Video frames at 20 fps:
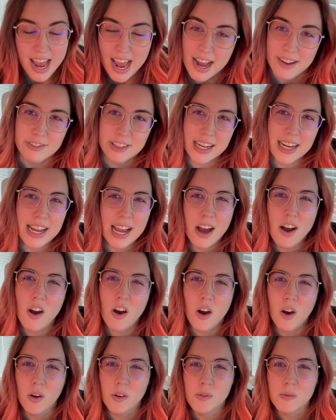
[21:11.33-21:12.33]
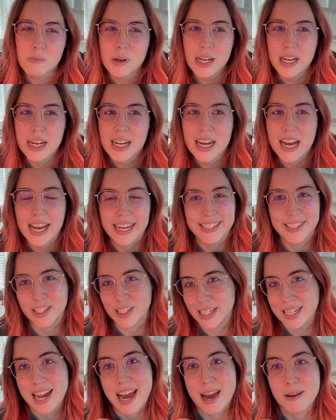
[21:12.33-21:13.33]
After I got home, I took
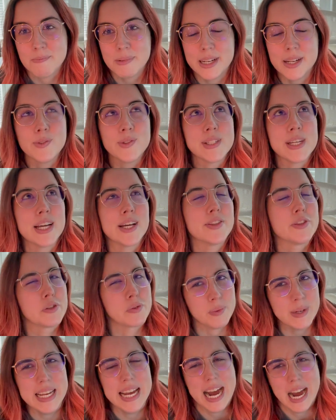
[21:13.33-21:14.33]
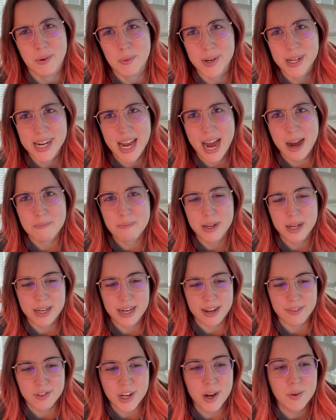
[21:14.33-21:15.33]
a nap and it was like a 3-hour nap. And
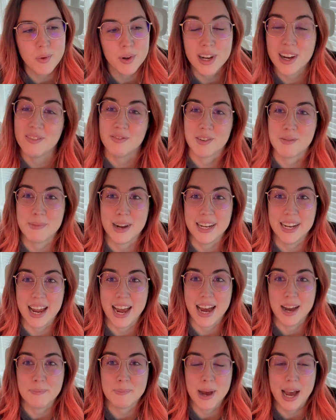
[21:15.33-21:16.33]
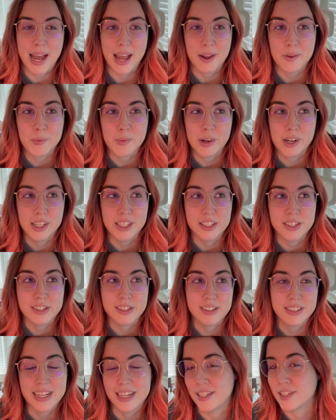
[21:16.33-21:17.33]
after I woke up from my nap, I was
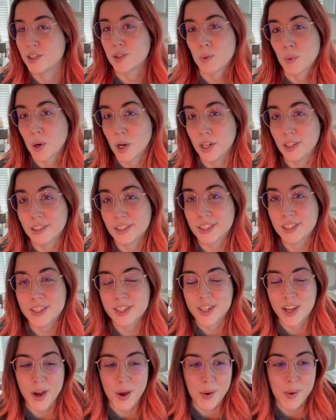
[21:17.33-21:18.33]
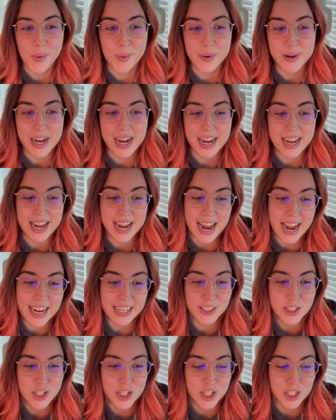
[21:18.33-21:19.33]
dead to the world. So I
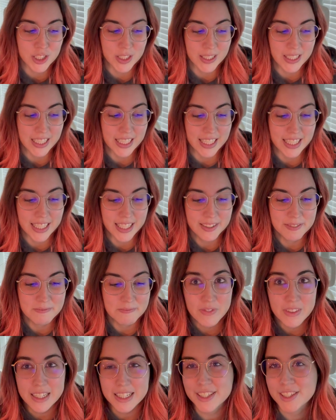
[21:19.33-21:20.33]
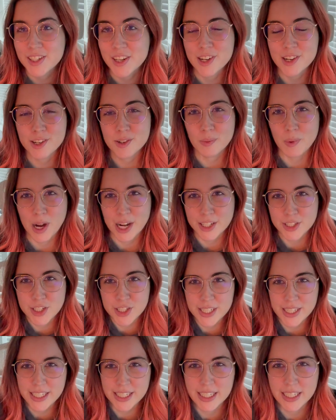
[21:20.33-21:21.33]
actually started
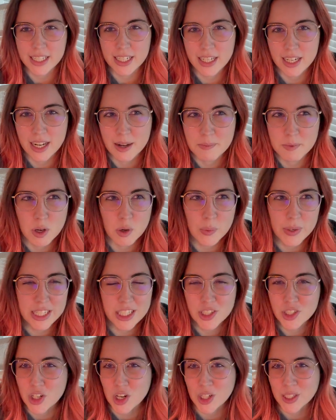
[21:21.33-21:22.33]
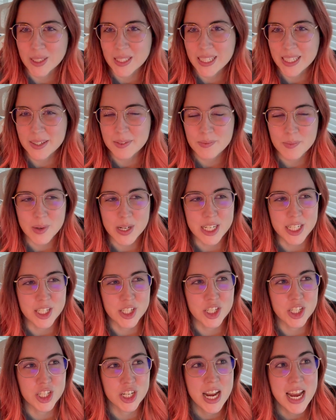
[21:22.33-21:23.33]
watching Queen Charlotte,
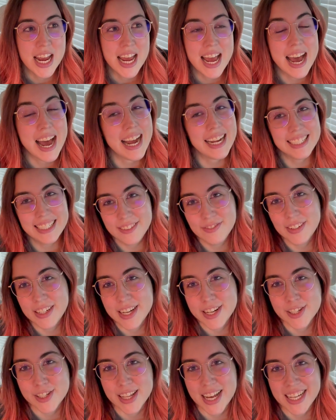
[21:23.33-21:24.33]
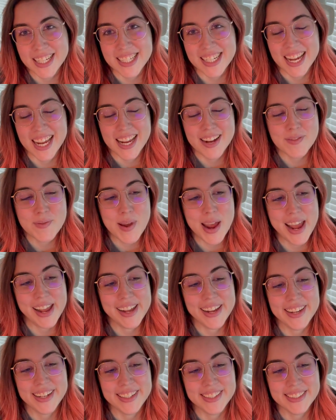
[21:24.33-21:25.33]
which I did finish last night
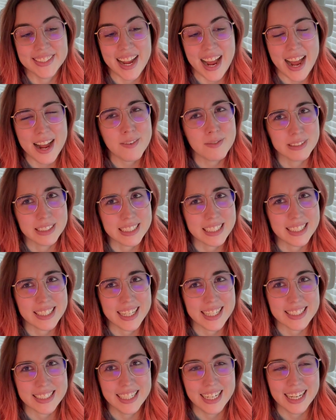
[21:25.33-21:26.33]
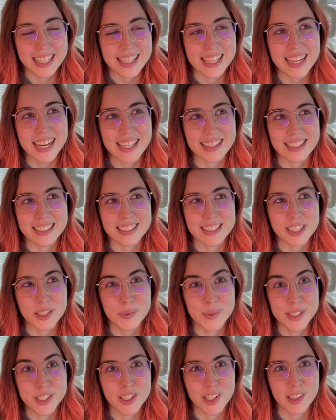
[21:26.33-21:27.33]
and I really liked it. I think I liked
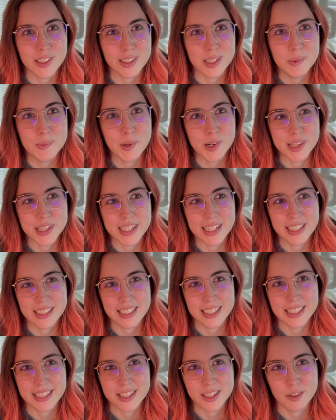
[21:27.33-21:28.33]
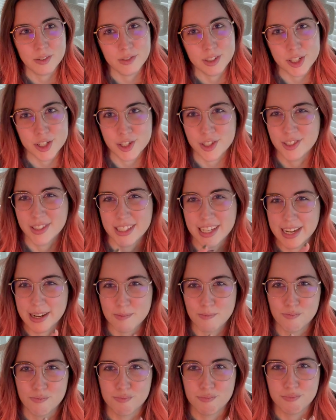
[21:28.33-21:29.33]
Queen Charlotte more than I liked the original like
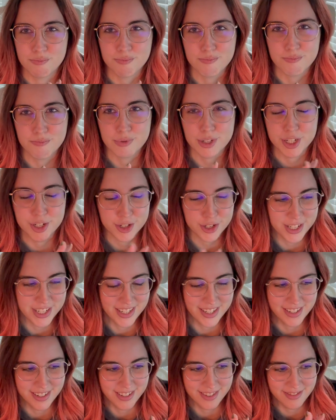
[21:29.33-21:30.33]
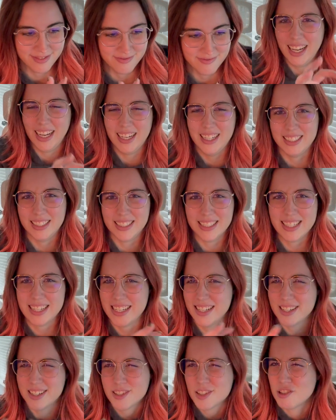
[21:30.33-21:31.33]
Bridgerton
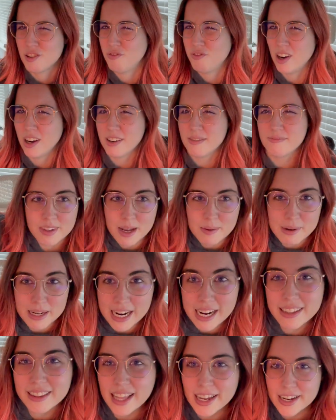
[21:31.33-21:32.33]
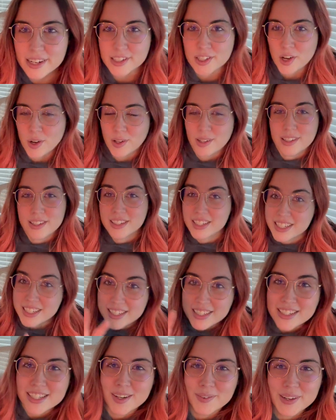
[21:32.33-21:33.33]
seasons so far. I mean, I liked all the
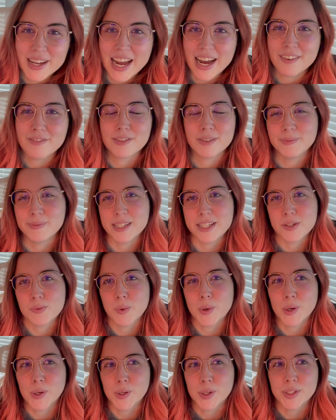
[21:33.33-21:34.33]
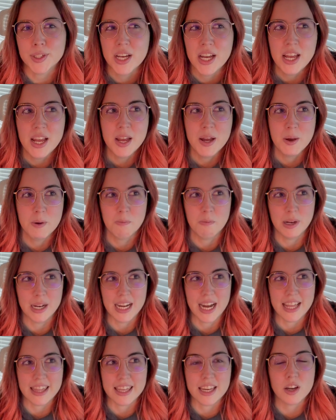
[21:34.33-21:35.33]
seasons that we have from this world, but
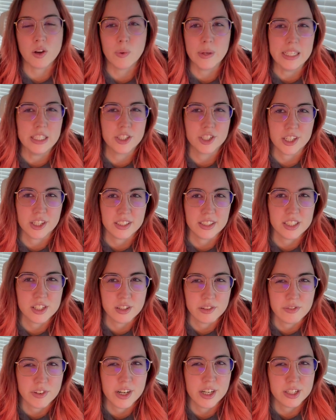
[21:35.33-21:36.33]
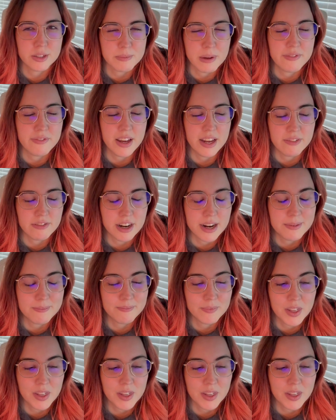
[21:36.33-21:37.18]
I think Queen Charlotte so far is my favorite.